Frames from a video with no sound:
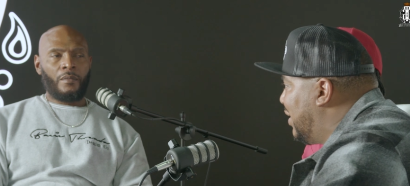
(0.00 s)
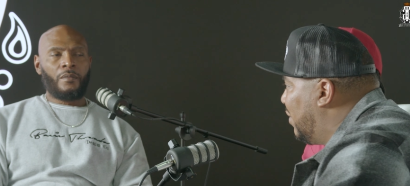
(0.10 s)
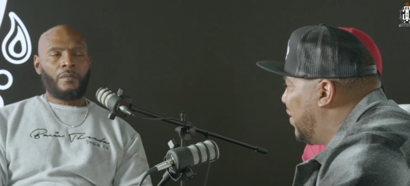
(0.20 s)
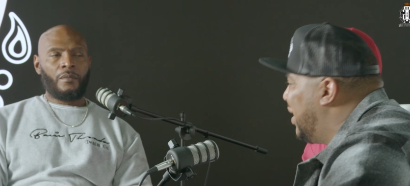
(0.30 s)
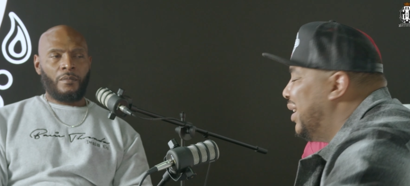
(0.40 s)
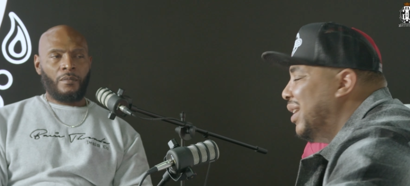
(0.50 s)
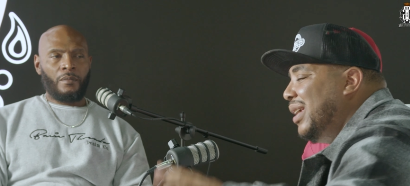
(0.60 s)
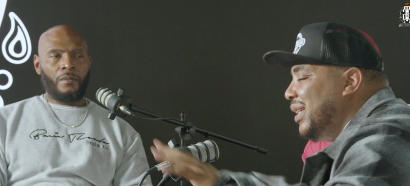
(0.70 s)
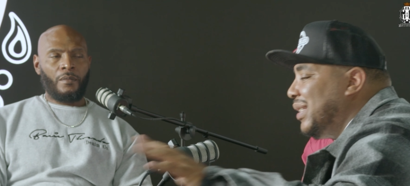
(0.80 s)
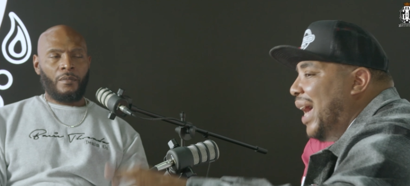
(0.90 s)
Speaker 1: tough.
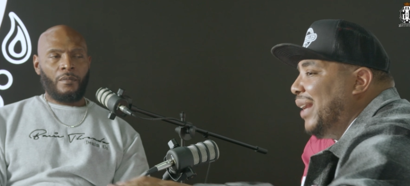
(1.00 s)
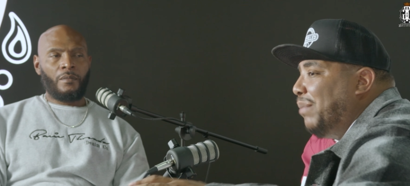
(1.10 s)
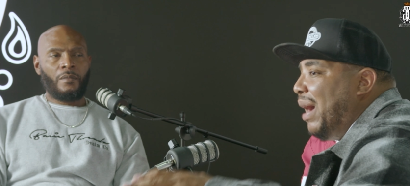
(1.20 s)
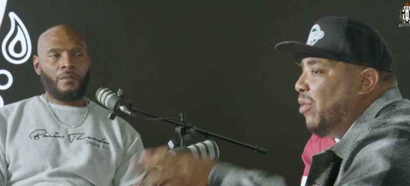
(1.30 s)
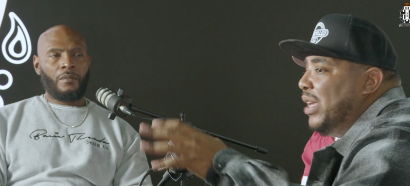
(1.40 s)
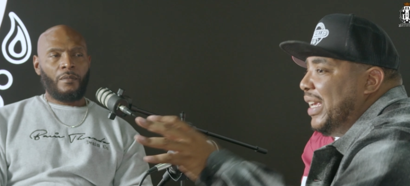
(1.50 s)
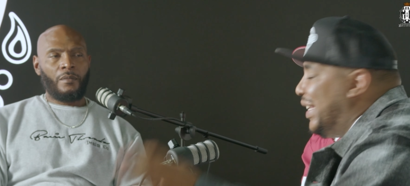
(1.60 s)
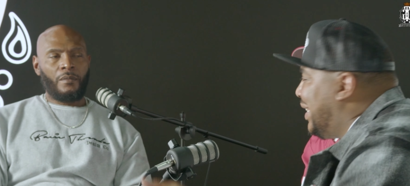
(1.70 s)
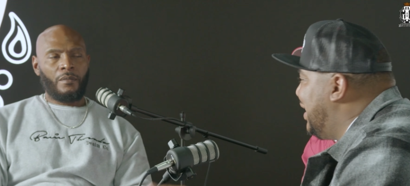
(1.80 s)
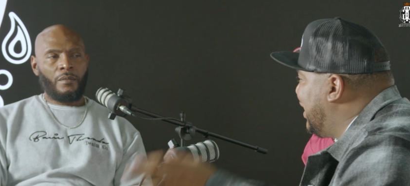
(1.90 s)
It's not about
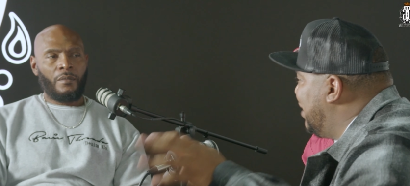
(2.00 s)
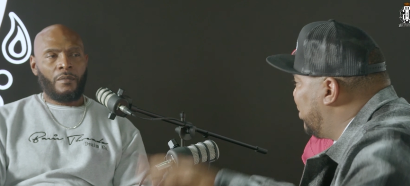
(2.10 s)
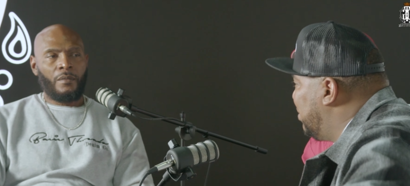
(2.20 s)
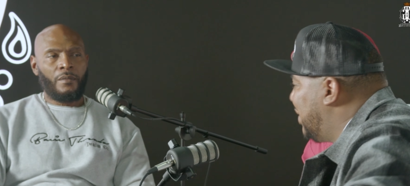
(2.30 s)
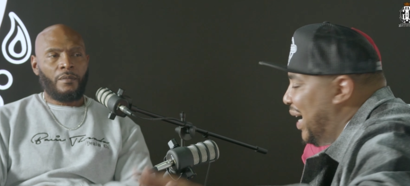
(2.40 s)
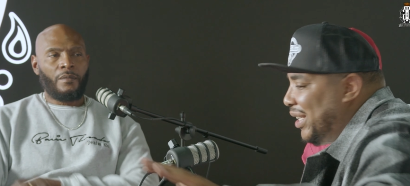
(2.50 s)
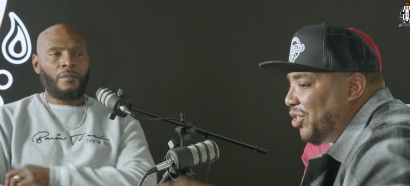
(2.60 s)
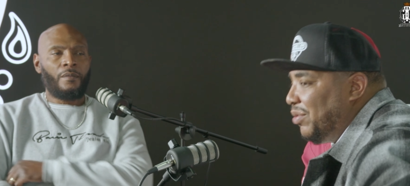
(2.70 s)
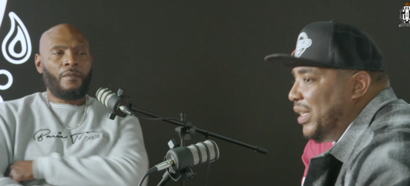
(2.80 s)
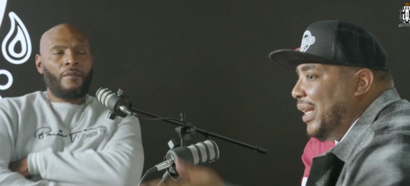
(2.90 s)
is he come some kind of
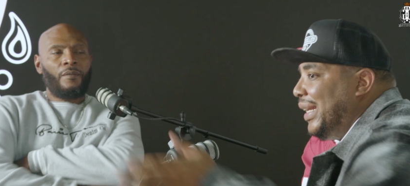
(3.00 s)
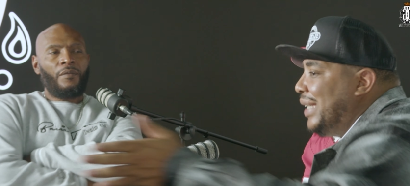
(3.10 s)
street thing.